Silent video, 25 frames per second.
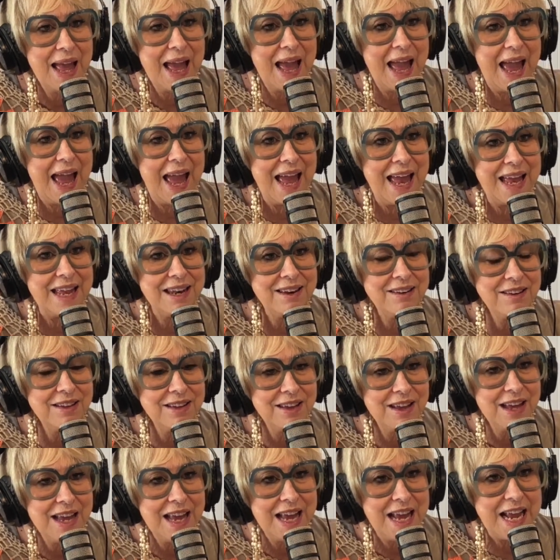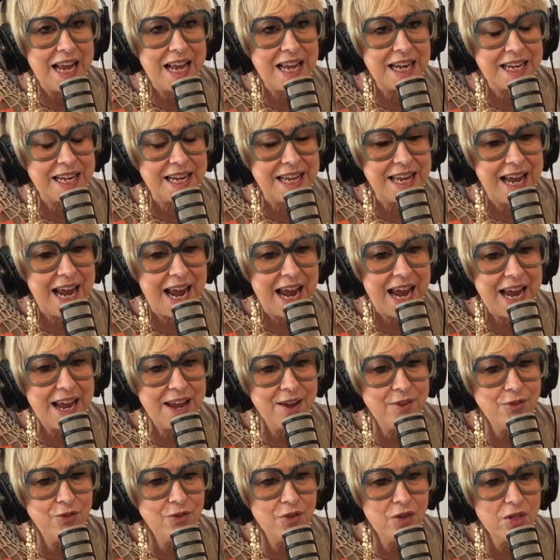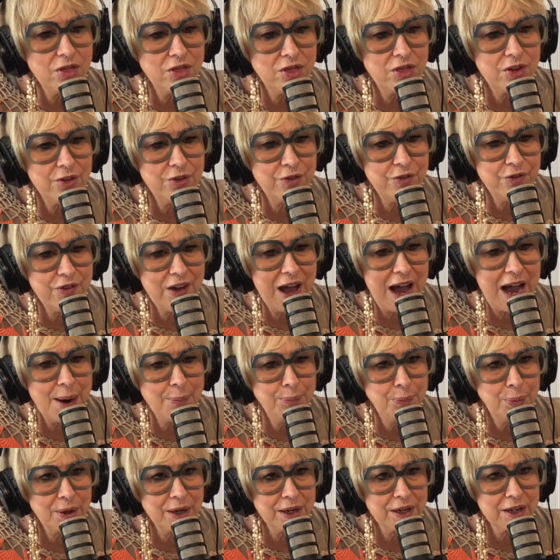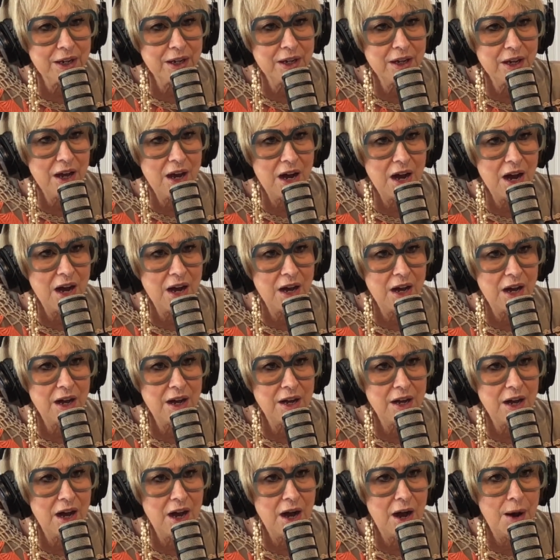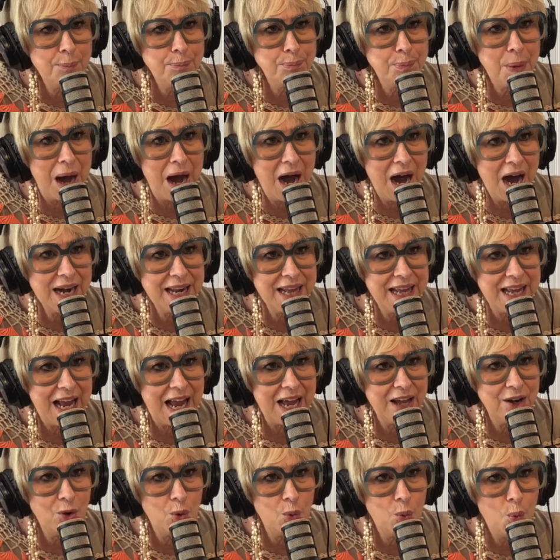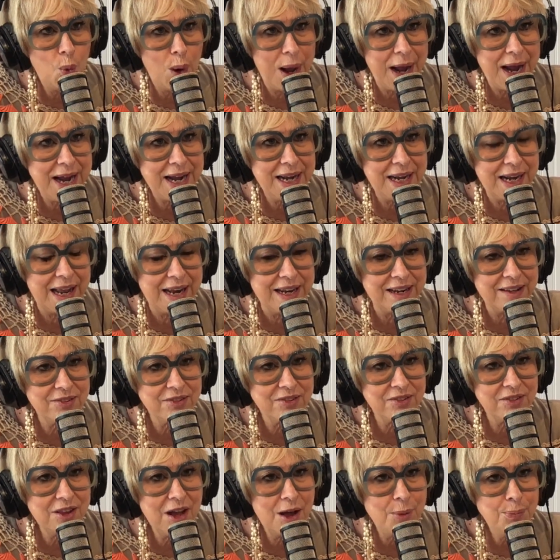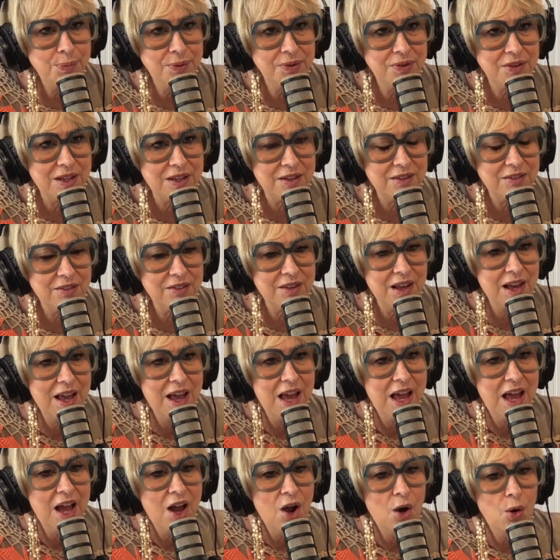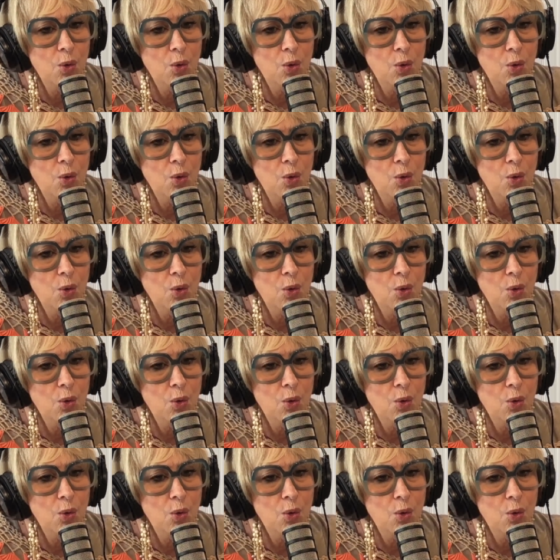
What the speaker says: And it gave the fabric a body and a weight and a substance. Right.